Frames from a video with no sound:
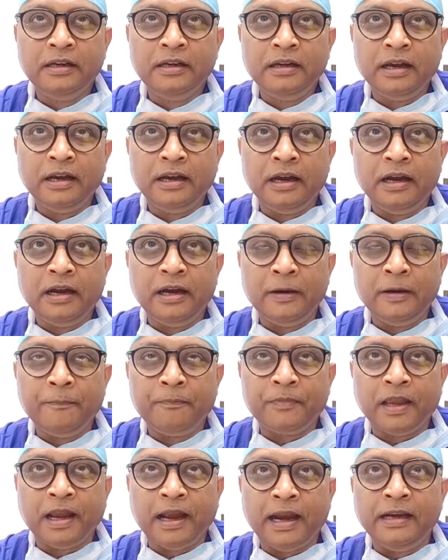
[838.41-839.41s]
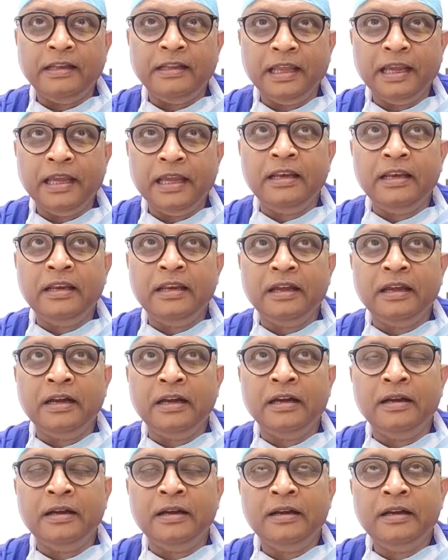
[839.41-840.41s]
and then
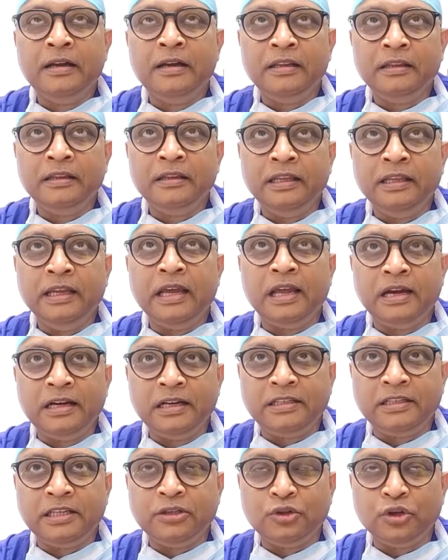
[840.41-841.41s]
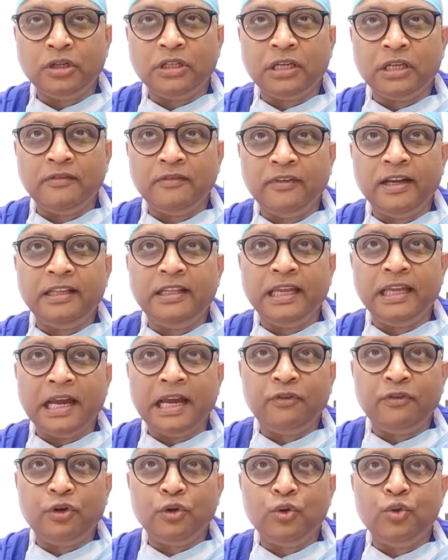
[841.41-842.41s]
they are in a situation where they have
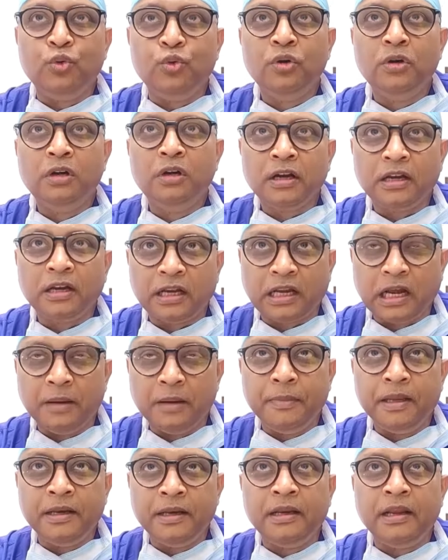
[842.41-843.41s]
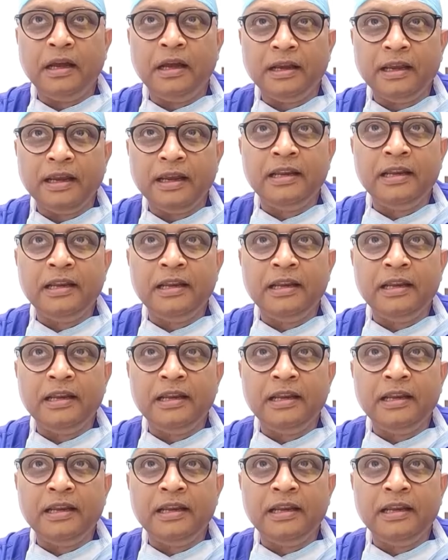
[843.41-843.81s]
to come in again and